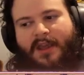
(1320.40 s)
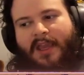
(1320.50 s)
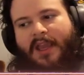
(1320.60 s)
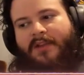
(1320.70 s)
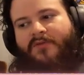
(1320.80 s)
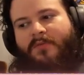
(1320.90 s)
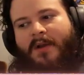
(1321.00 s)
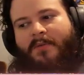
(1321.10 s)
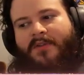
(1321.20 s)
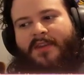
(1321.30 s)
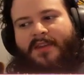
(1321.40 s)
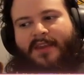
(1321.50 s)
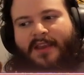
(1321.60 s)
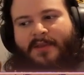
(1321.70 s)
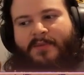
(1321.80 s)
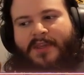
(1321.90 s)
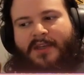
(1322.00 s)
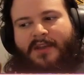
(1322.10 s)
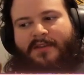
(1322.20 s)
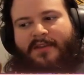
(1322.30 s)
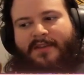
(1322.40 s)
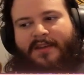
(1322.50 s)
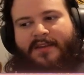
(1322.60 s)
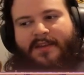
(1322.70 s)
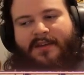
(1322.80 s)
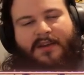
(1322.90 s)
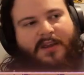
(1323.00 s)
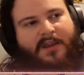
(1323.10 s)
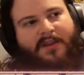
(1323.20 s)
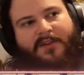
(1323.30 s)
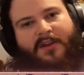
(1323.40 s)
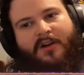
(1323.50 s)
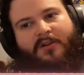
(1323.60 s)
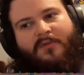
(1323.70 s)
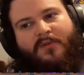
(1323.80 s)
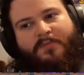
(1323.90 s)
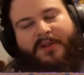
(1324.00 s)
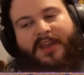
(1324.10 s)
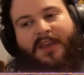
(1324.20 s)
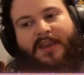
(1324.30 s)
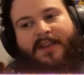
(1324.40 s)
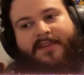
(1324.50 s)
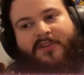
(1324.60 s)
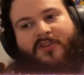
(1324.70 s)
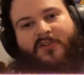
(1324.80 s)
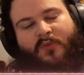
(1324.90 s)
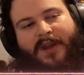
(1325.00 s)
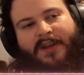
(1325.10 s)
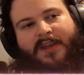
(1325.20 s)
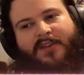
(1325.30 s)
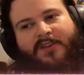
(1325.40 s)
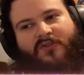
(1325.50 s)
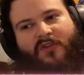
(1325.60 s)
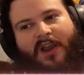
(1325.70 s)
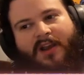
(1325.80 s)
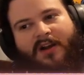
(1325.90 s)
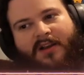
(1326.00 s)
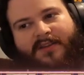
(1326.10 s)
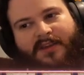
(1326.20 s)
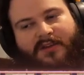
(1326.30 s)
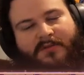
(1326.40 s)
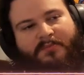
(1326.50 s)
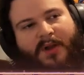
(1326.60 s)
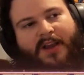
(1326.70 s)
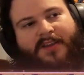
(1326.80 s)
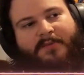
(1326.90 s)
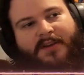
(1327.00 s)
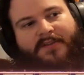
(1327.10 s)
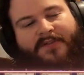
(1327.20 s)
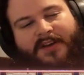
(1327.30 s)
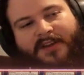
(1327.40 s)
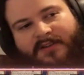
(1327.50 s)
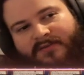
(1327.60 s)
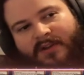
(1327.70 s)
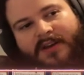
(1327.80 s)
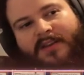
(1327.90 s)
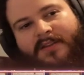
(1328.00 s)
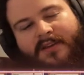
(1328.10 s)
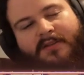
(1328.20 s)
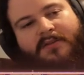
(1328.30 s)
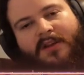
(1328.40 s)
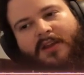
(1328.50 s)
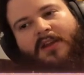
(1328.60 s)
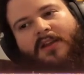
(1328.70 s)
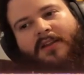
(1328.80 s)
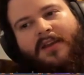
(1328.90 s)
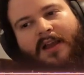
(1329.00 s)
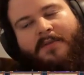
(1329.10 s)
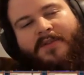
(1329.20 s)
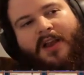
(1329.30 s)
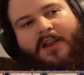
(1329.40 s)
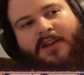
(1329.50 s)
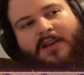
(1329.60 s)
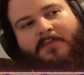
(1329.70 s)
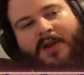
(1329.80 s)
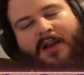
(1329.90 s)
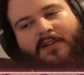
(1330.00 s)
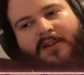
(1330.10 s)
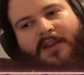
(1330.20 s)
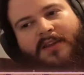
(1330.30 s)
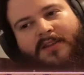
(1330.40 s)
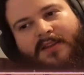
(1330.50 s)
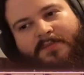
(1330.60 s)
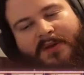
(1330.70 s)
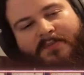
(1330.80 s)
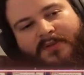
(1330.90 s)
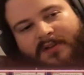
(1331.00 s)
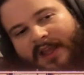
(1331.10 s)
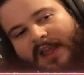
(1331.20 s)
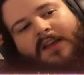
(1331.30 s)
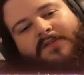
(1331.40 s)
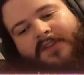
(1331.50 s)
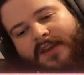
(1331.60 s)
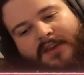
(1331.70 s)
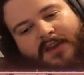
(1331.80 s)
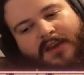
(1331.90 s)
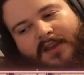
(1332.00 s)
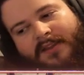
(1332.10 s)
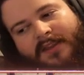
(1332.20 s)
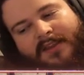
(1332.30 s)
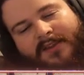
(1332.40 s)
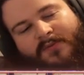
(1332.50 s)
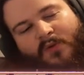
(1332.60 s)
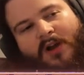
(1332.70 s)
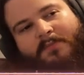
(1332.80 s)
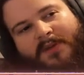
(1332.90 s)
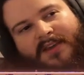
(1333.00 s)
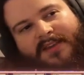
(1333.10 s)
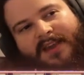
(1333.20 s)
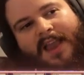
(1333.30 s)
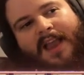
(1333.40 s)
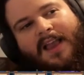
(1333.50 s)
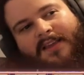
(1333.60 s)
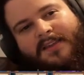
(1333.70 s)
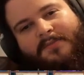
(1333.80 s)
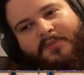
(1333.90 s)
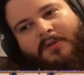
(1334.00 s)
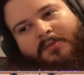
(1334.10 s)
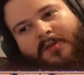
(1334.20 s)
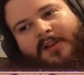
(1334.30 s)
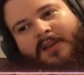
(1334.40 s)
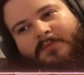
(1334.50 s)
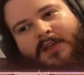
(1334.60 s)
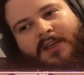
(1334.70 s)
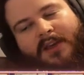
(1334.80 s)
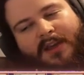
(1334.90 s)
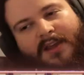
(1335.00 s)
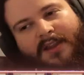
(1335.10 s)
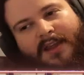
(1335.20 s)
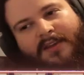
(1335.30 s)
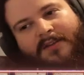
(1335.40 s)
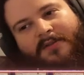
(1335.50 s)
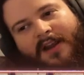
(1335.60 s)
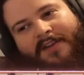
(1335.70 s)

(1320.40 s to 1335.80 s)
And remember, this is like the beginning of the season, so we're playing against the sweatiest tryhards that you can possibly fucking run into. Like, I'm talking about, like, these people have like the swampiest ass, probably like me, that you